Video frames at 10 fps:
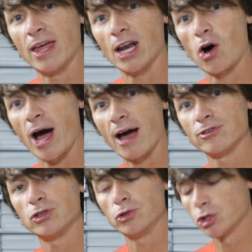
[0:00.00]
then I'll
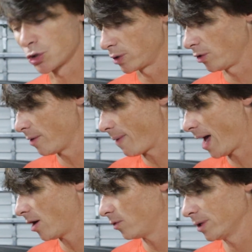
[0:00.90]
have to drill them
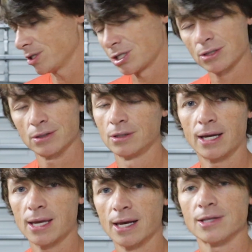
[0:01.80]
out, which
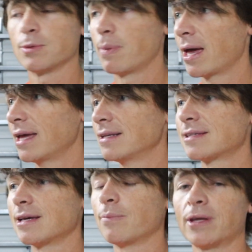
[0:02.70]
again is a pain.
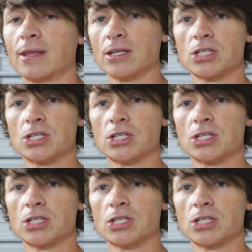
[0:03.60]
Something that